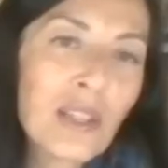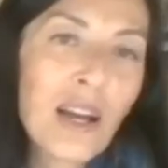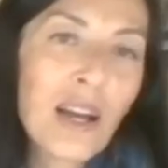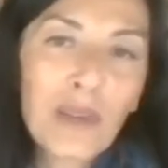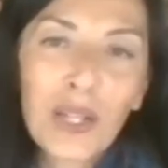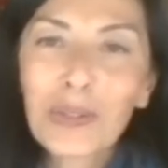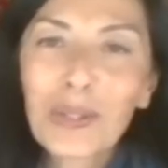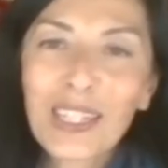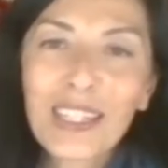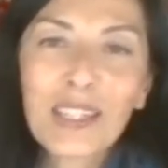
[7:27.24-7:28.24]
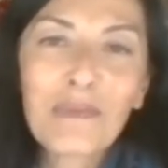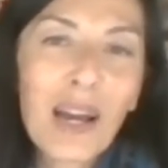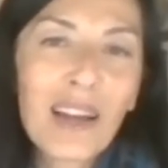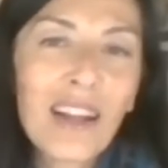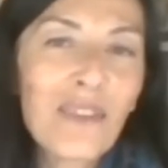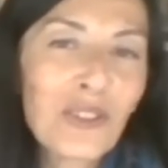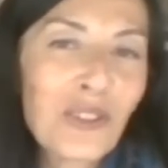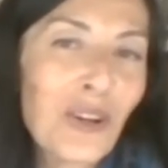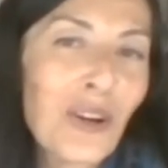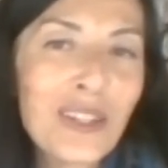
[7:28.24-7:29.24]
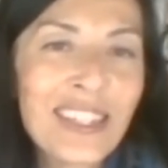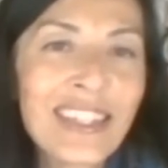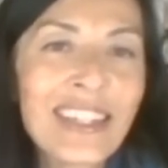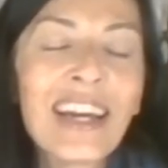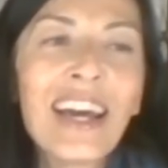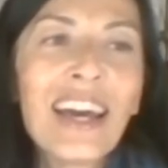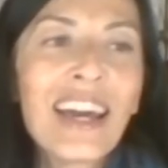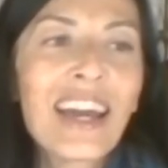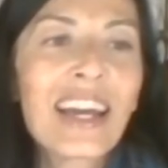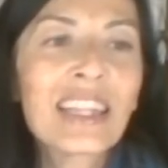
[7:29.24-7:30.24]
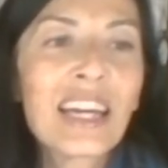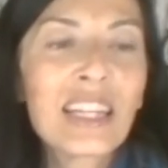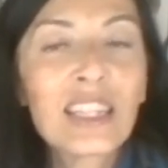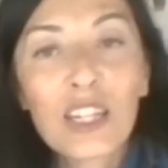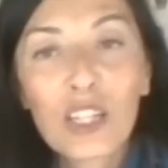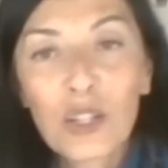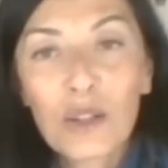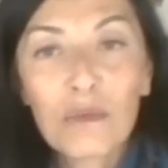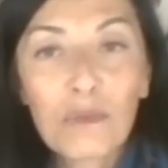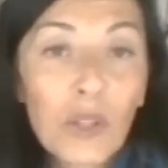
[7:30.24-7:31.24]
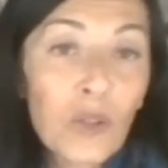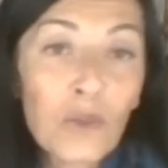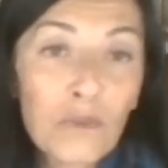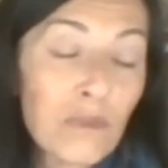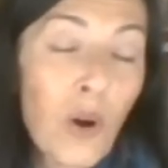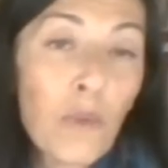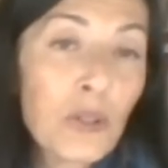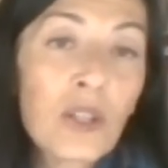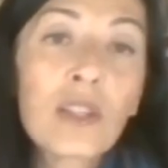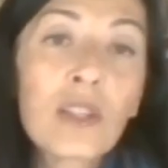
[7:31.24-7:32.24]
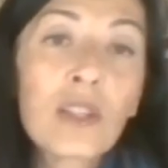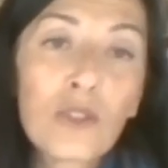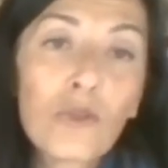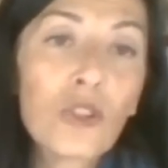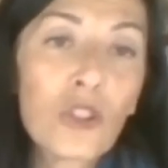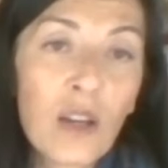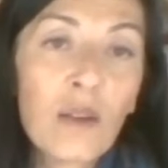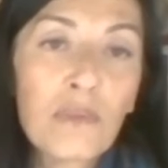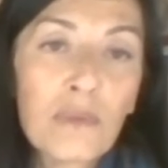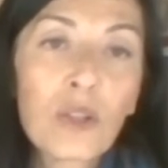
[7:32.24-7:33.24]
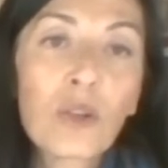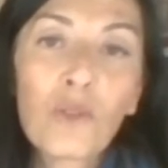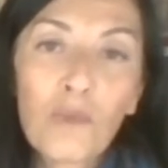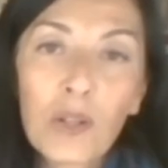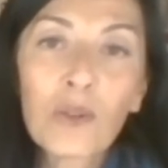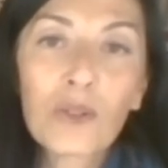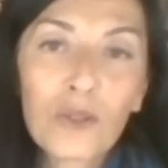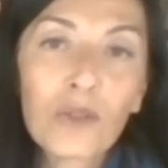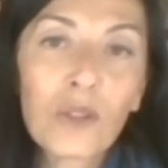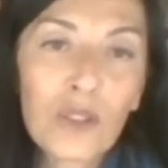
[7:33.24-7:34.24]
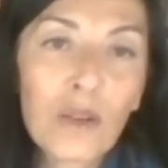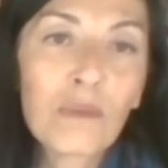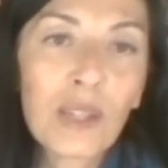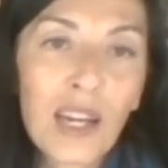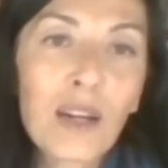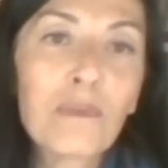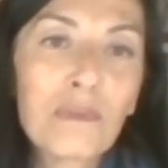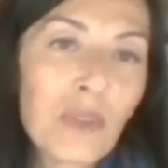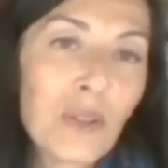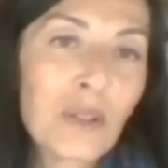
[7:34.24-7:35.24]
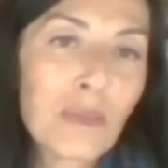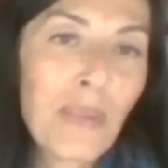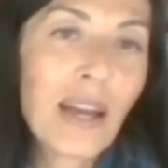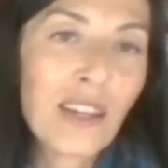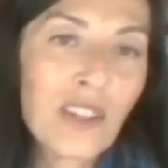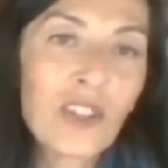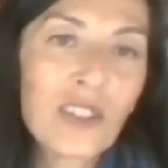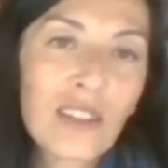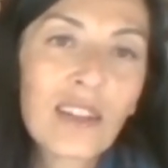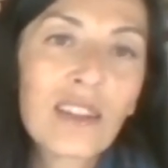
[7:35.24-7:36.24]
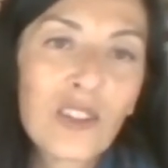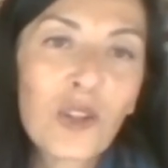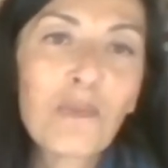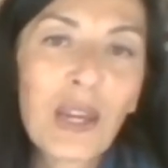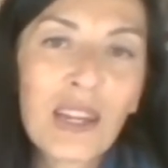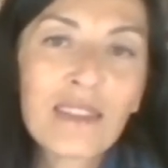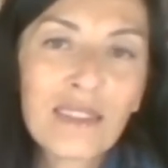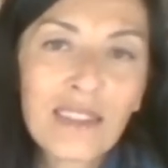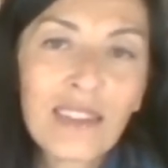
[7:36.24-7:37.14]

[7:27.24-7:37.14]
like my cookies, my lavender honey. Mm-hmm. And then the other, you know, option is to ship. So we've been also doing some care, you know, package shipping